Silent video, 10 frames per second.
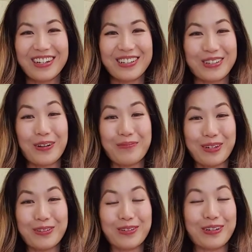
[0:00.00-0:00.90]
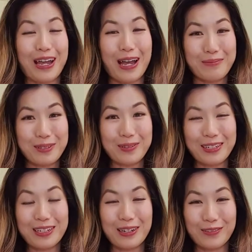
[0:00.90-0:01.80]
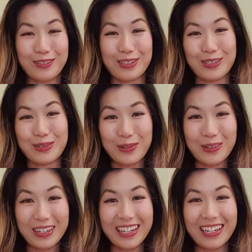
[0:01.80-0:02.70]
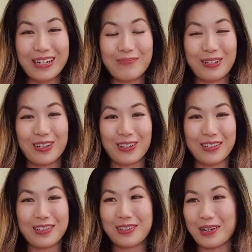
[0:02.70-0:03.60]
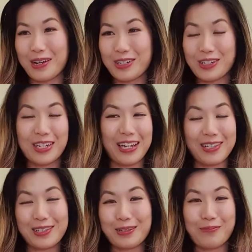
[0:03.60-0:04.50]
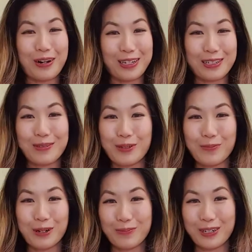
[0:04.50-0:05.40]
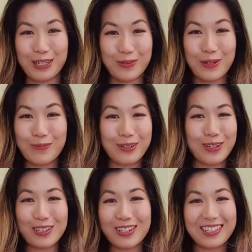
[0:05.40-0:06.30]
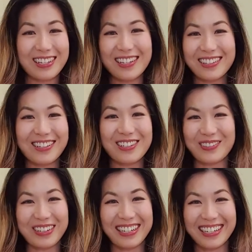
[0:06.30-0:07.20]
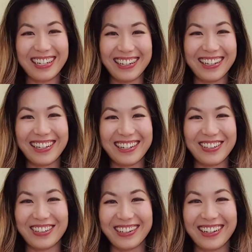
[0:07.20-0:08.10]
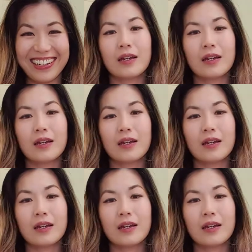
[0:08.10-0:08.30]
So my daughter absolutely loves this toy because she gets to practice meal prepping as well, because she sees us doing it in the kitchen.